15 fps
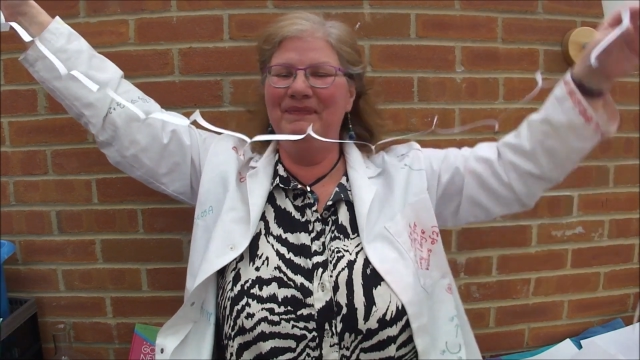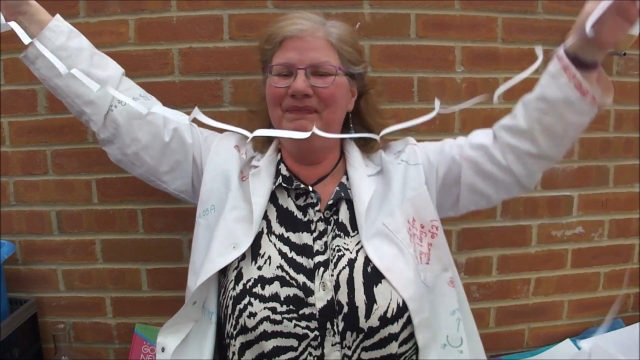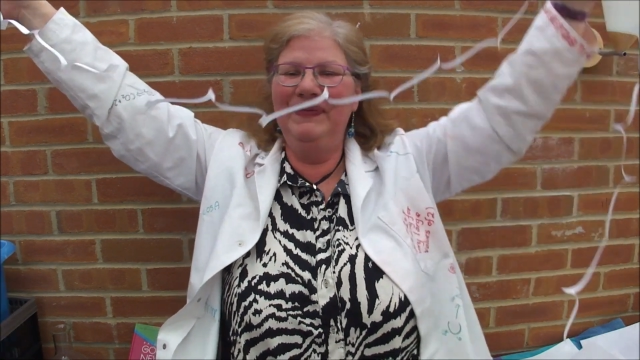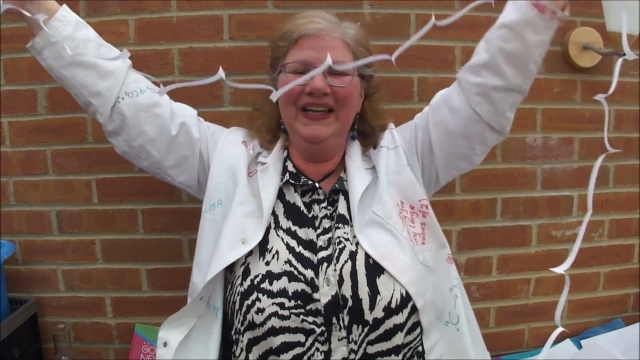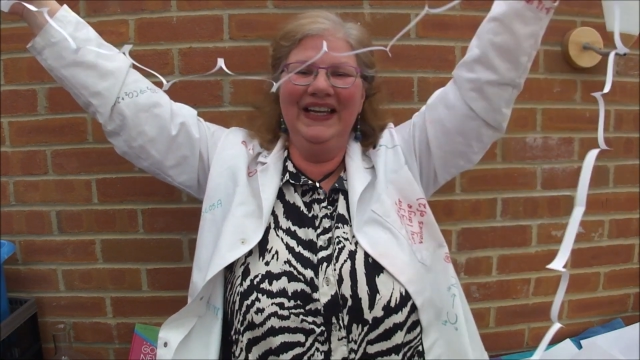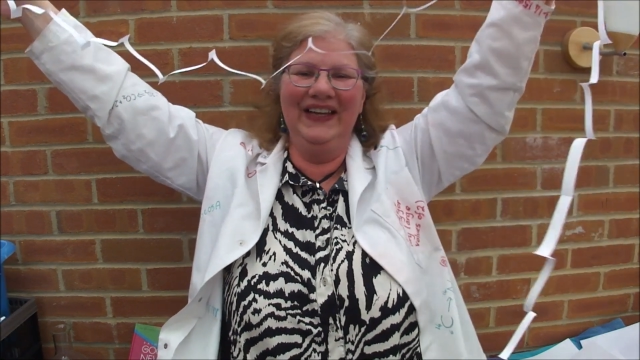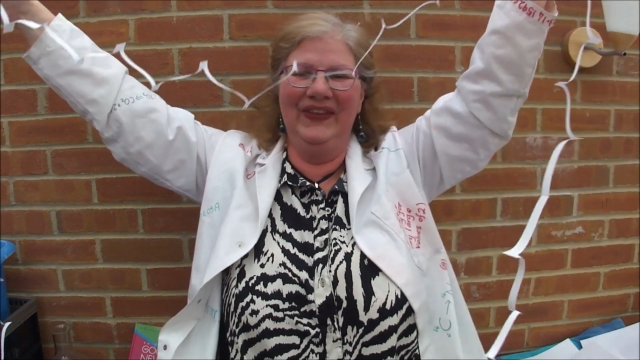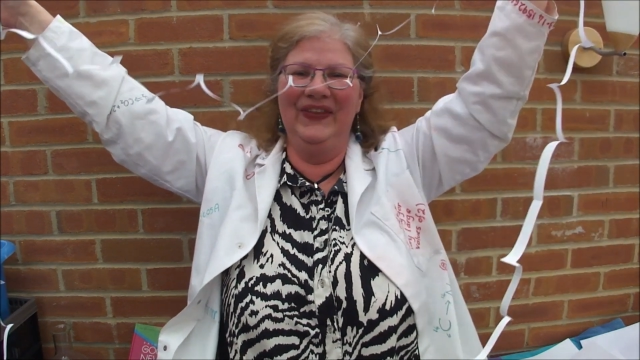
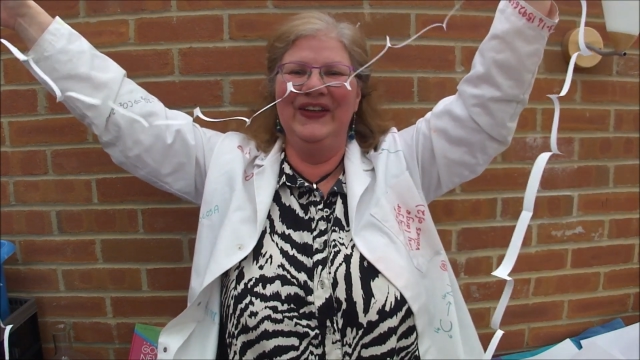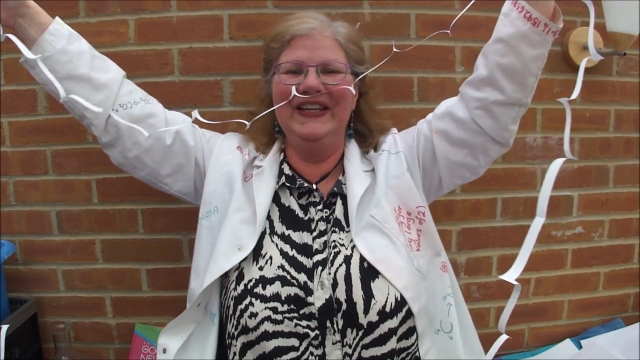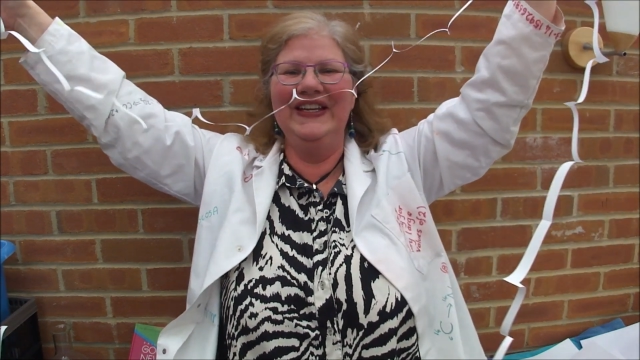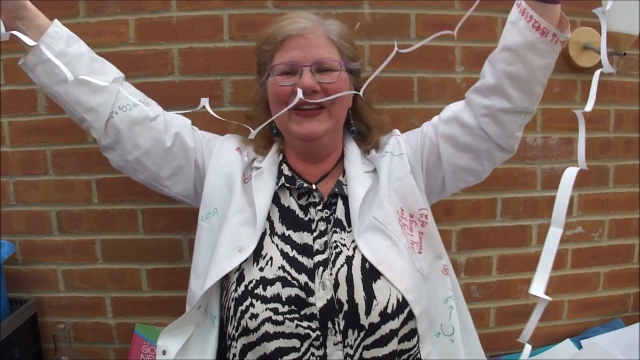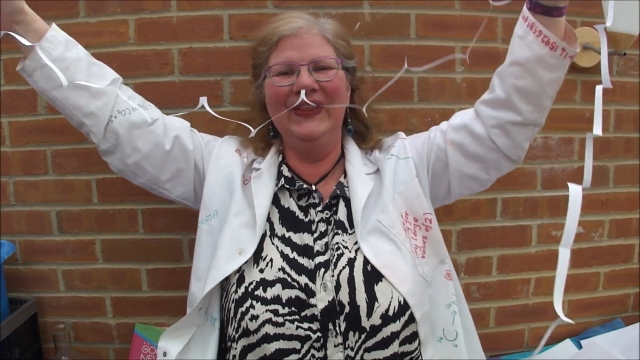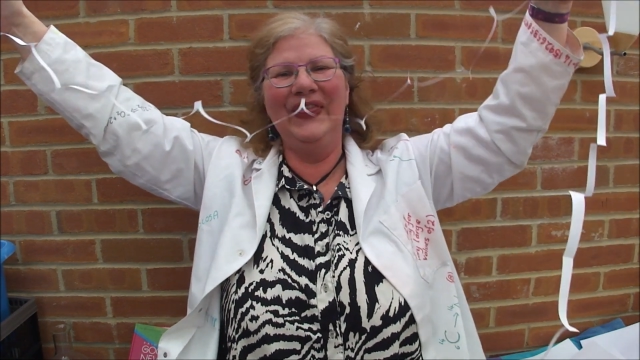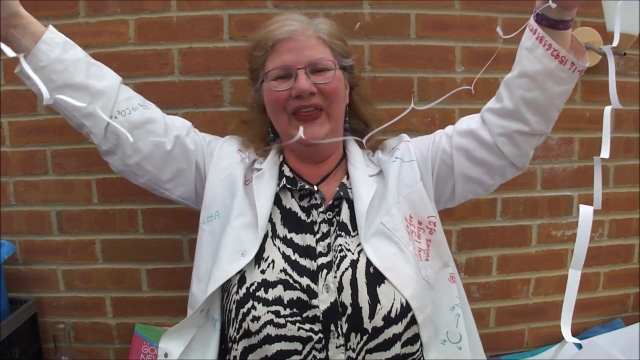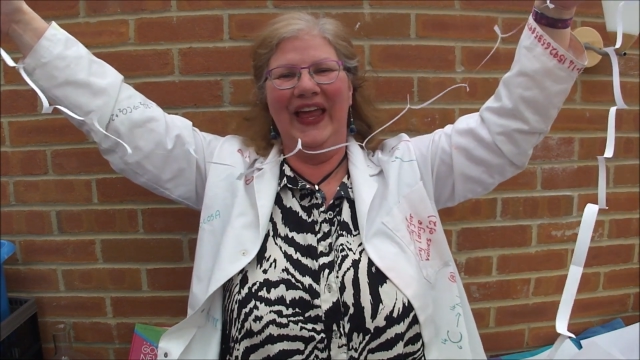bigger than
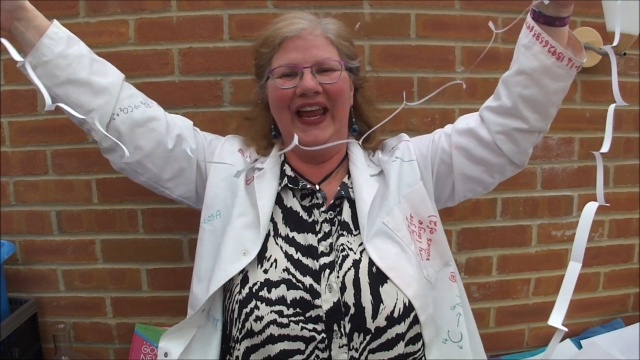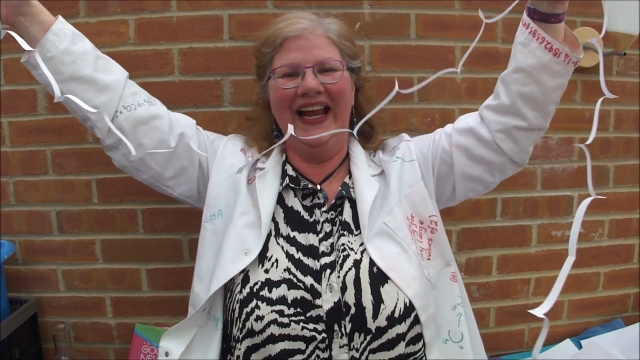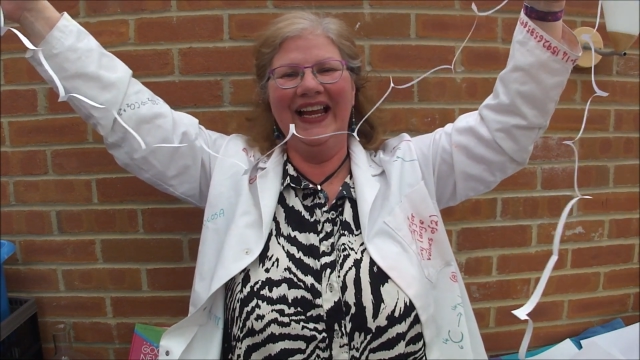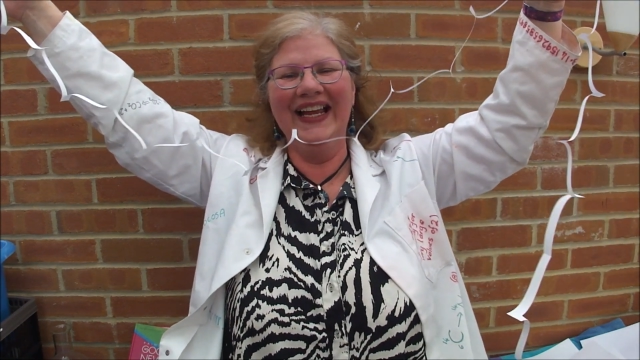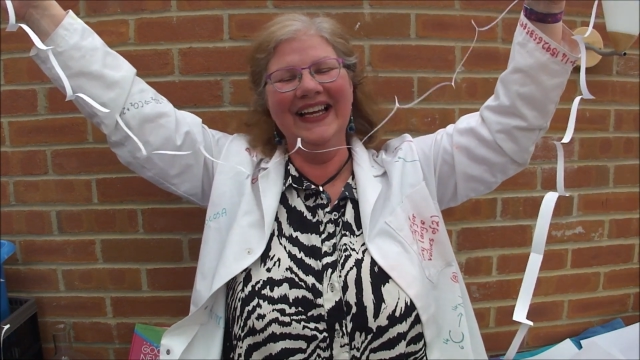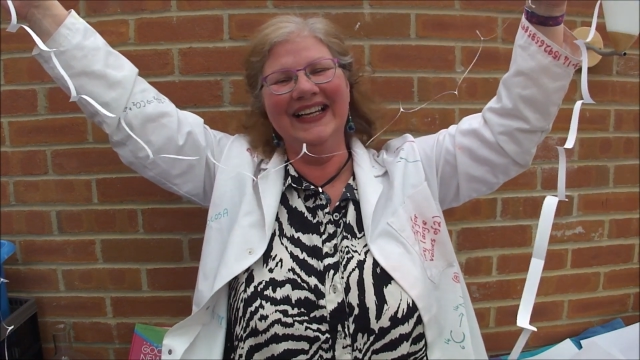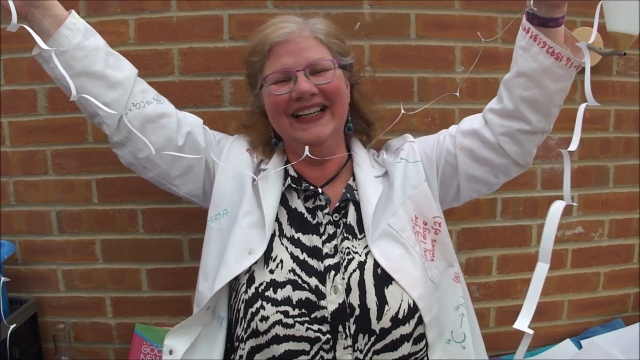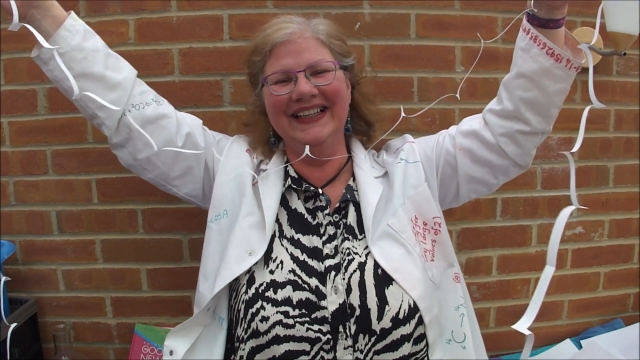you think.